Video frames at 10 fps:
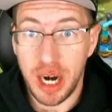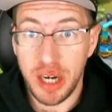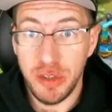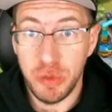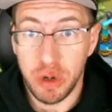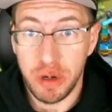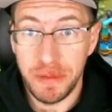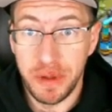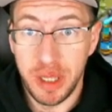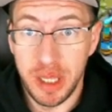are you
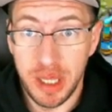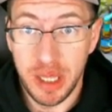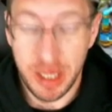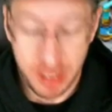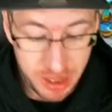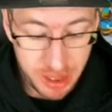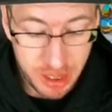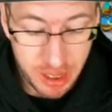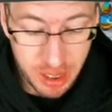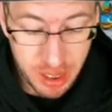dwarf? Yeah.